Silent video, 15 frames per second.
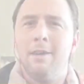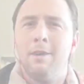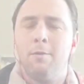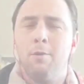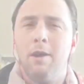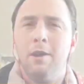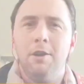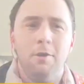to
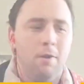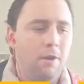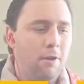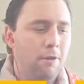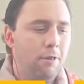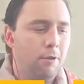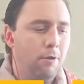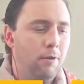run you
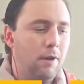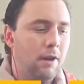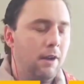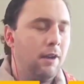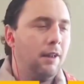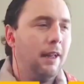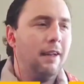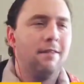all through a
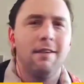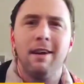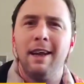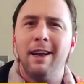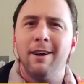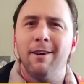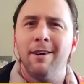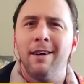lesson
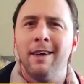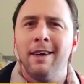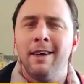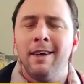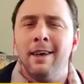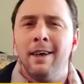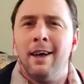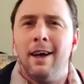here.
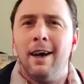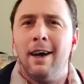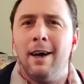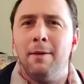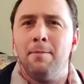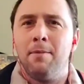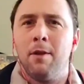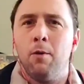
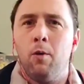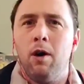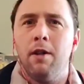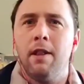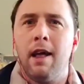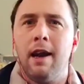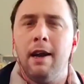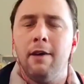
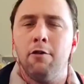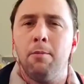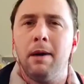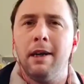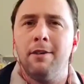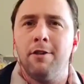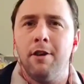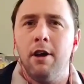One that
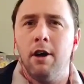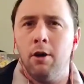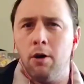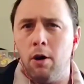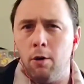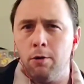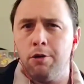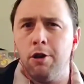everybody should know,
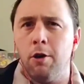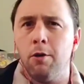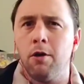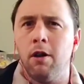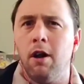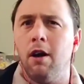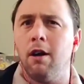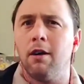Old Joe
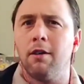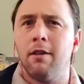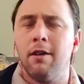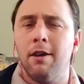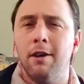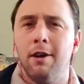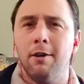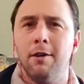Clark.
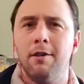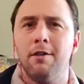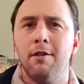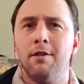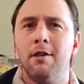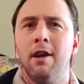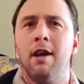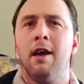You know, this
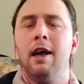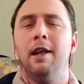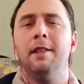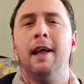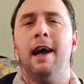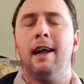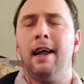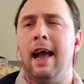is in
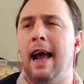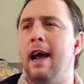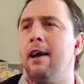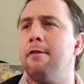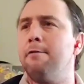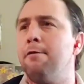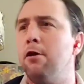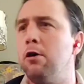that
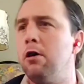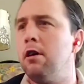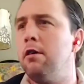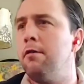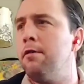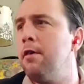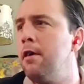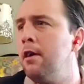handful
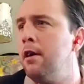of